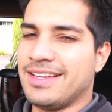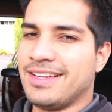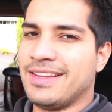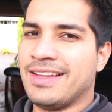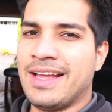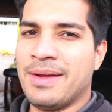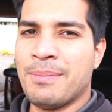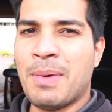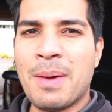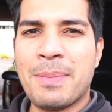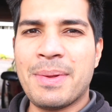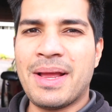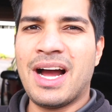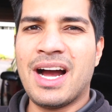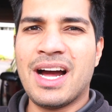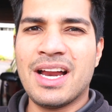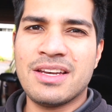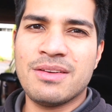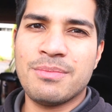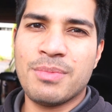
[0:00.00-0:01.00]
it might be
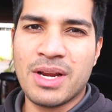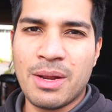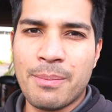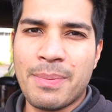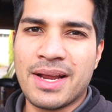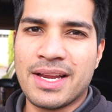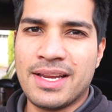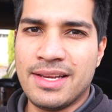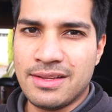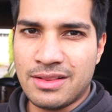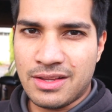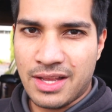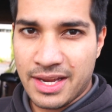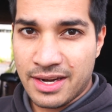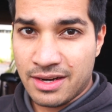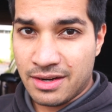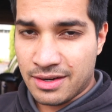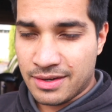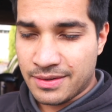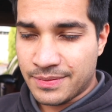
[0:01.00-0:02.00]
hard to bring it back in
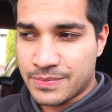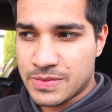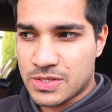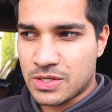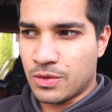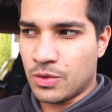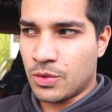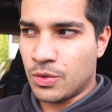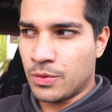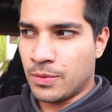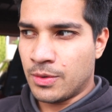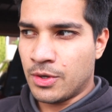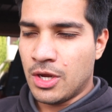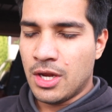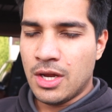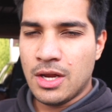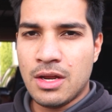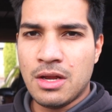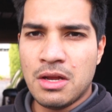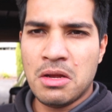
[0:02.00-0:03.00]
later. So
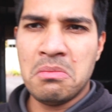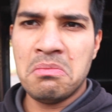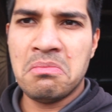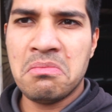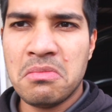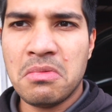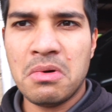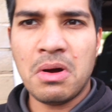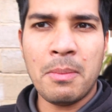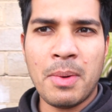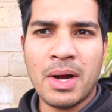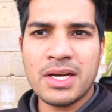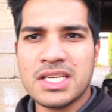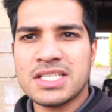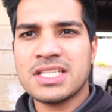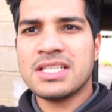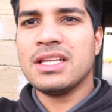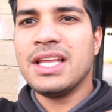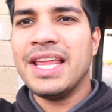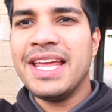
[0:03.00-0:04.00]
I might
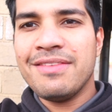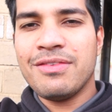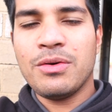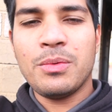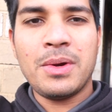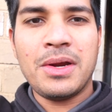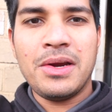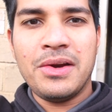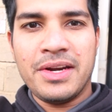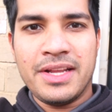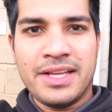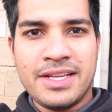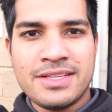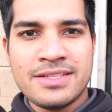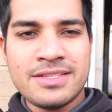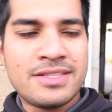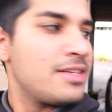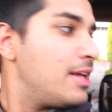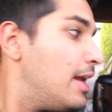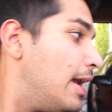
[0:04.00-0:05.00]
just leave it where it
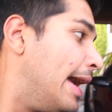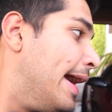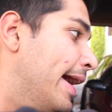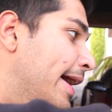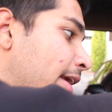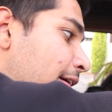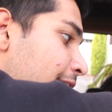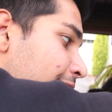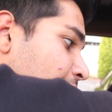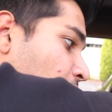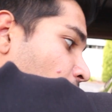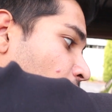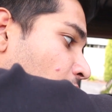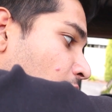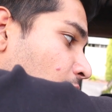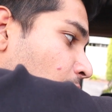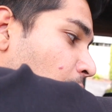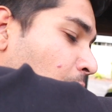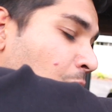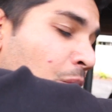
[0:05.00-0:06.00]
is, and I've
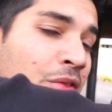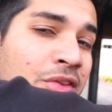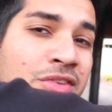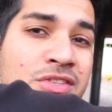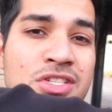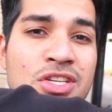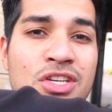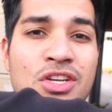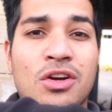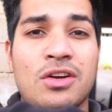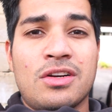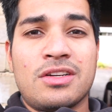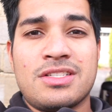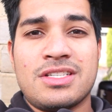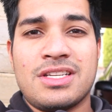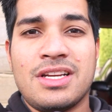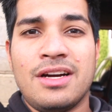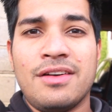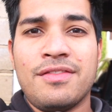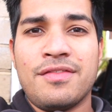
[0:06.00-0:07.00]
got all the stock
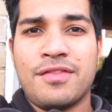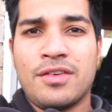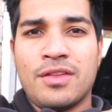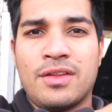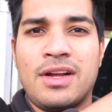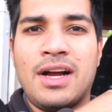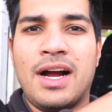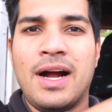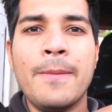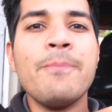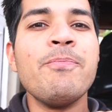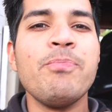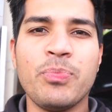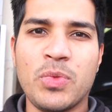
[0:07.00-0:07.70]
stuff for the car.